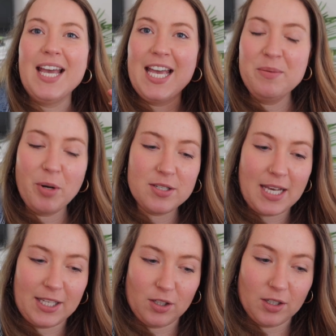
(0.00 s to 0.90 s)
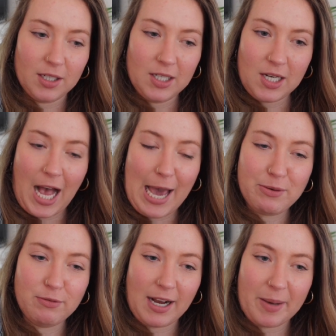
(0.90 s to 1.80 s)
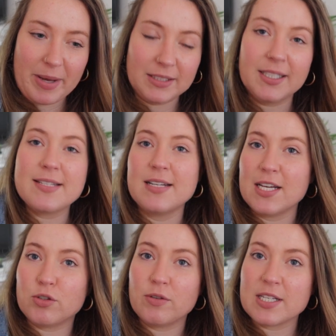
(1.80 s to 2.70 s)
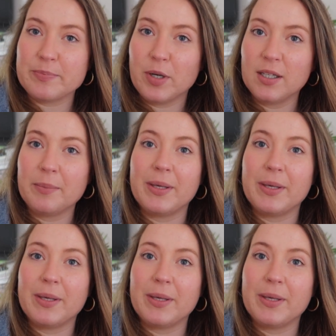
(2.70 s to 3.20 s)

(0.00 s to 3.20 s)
In particular, I would recommend listening to this book